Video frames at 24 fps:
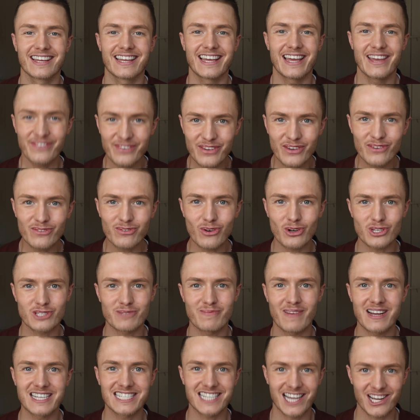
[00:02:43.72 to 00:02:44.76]
If you've watched
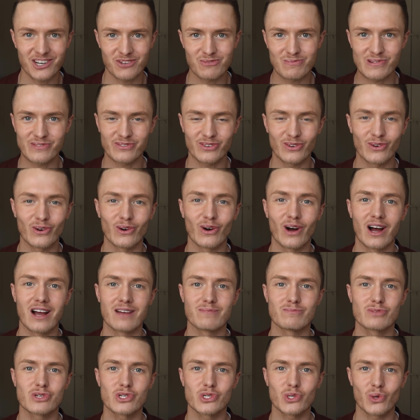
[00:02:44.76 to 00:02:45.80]
my channel before,
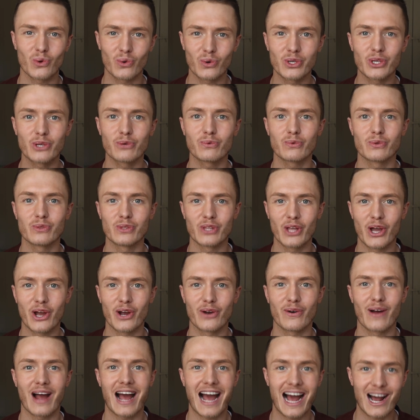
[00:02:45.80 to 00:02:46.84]
I'm sure you will
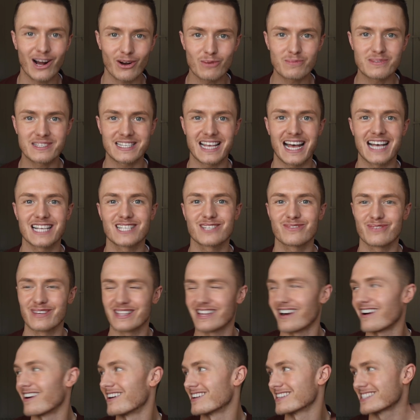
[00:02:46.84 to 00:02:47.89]
know how obsessed with
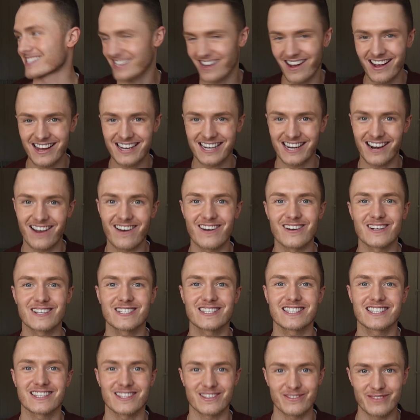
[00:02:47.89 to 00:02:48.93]
our sky
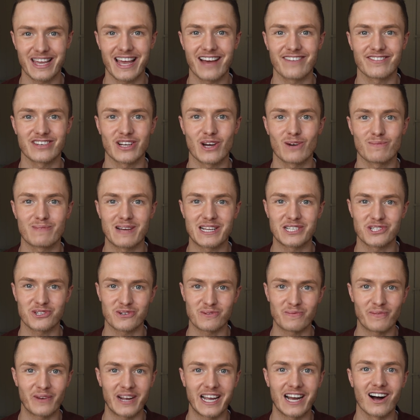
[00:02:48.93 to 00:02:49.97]
glass that we have in our
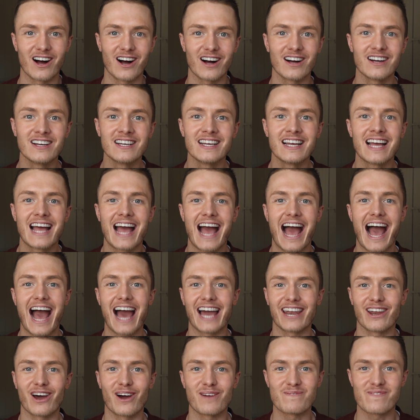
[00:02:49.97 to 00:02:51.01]
bedroom we are,
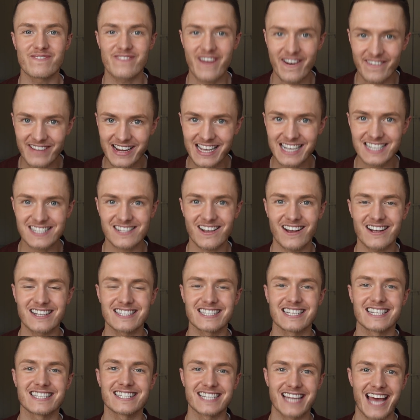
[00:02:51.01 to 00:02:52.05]
and I'm very
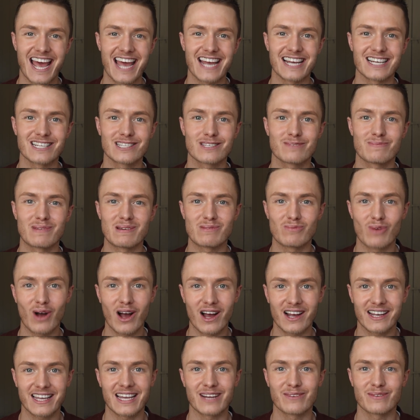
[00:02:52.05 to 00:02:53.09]
excited today to be
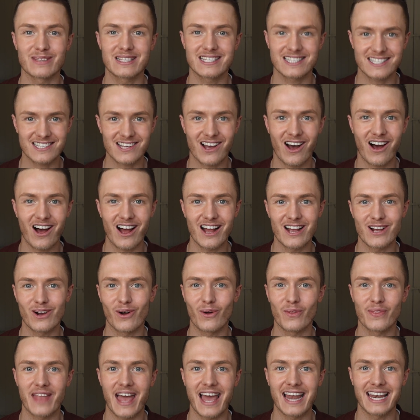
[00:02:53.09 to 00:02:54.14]
working with Sky
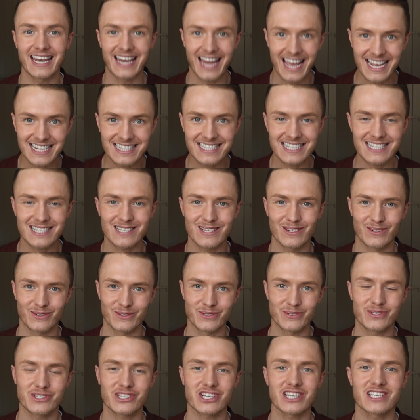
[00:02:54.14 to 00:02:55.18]
on their latest
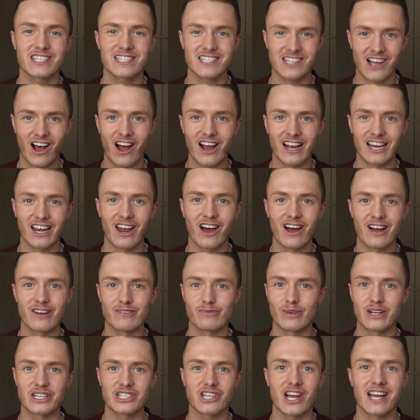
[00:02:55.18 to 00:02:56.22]
launch, Sky
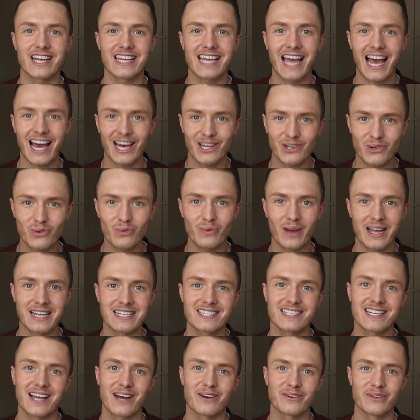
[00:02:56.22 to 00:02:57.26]
Live, which I cannot wait
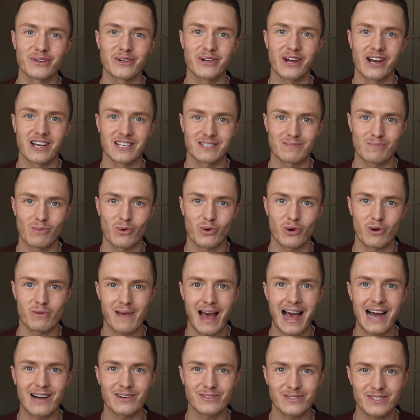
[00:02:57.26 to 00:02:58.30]
to tell you guys more
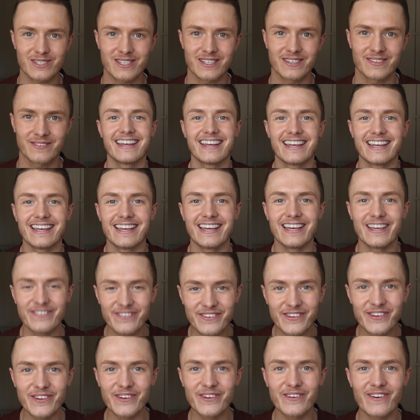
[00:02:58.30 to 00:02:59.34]
about.
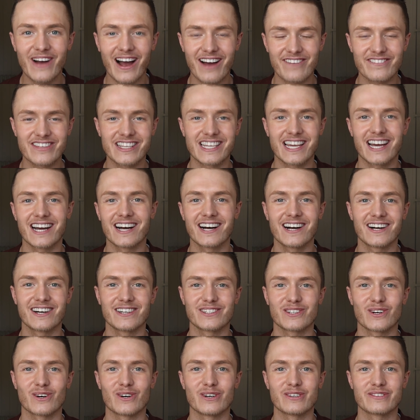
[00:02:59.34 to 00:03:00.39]
If you haven't yet
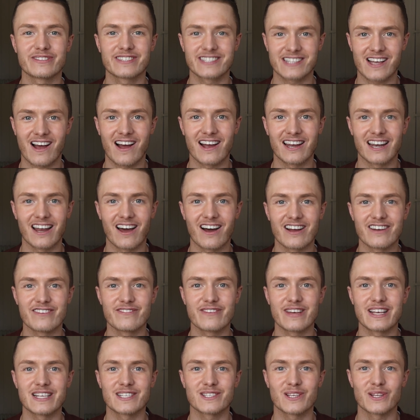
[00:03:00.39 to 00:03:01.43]
heard of Sky Live,
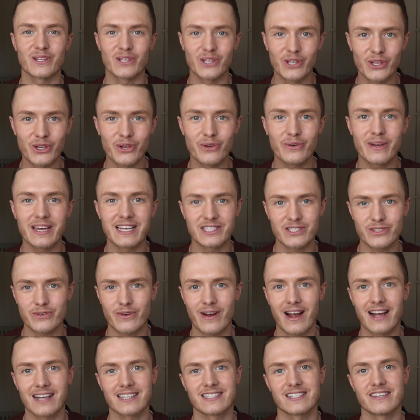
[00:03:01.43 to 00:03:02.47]
it's a new
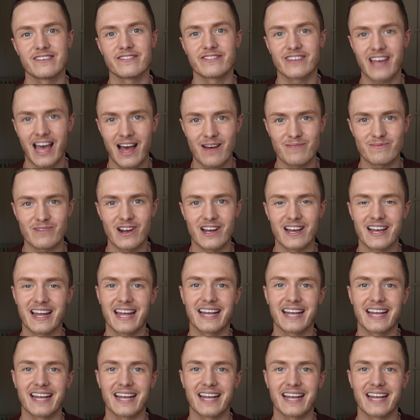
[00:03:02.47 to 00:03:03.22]
interactive camera